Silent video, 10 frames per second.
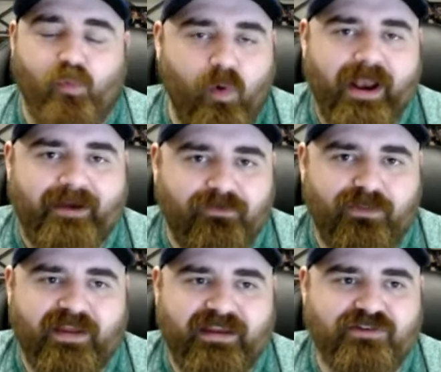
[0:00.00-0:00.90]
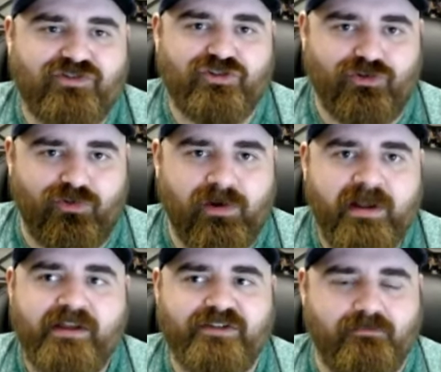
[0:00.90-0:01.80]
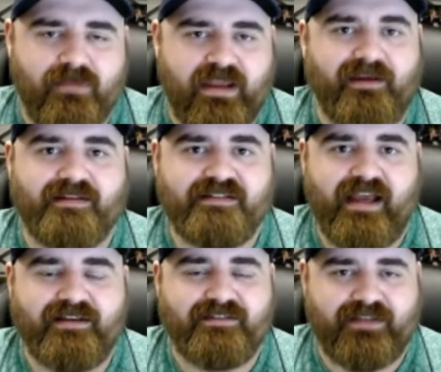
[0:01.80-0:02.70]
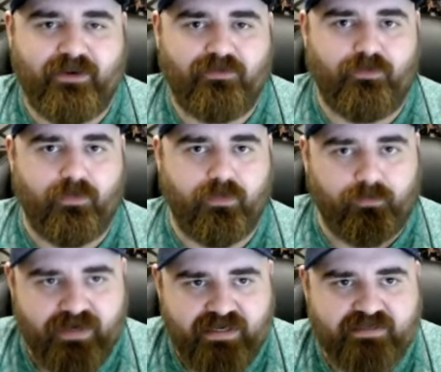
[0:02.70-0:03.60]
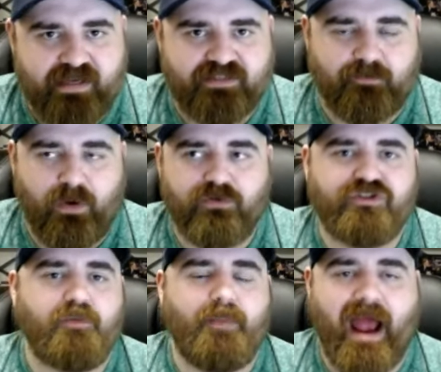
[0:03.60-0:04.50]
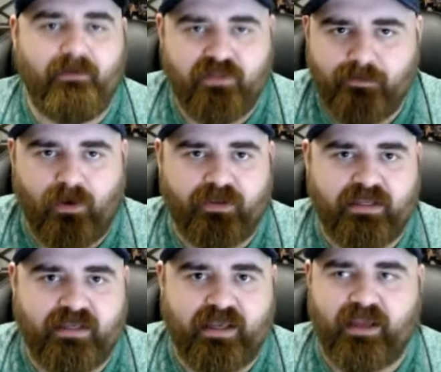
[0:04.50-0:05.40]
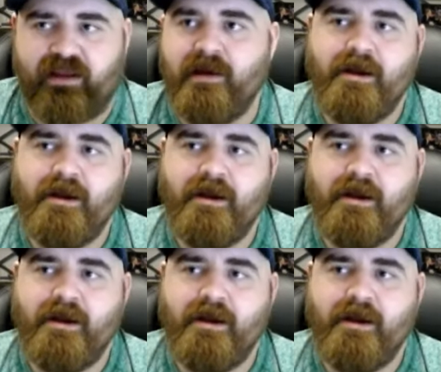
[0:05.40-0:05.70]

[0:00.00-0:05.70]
whatever they can do to make Gonzaga settle for threes as opposed to pounding the ball to Ike,